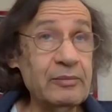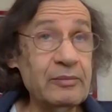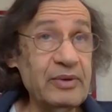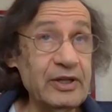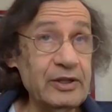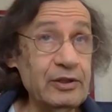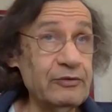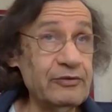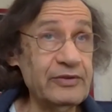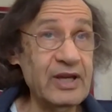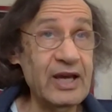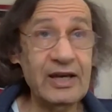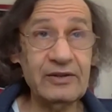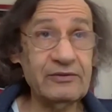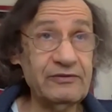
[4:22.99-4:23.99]
Beethoven
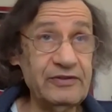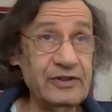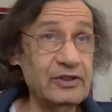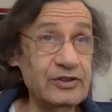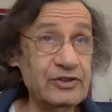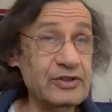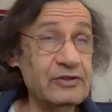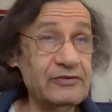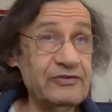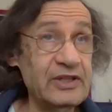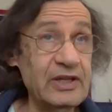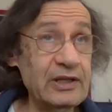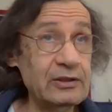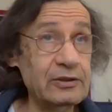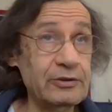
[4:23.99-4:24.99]
hadn't finished the
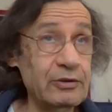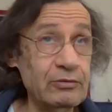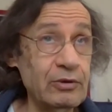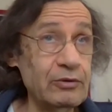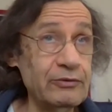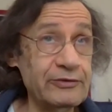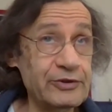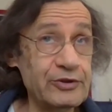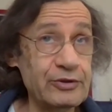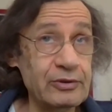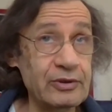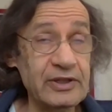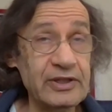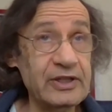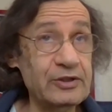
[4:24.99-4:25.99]
Fidelio
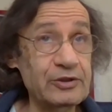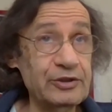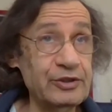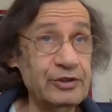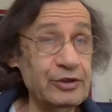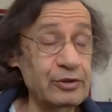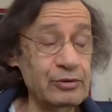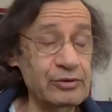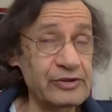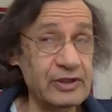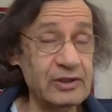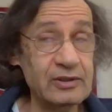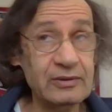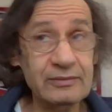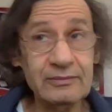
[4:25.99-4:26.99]
Overture. He couldn't use
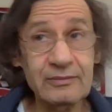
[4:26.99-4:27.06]
it.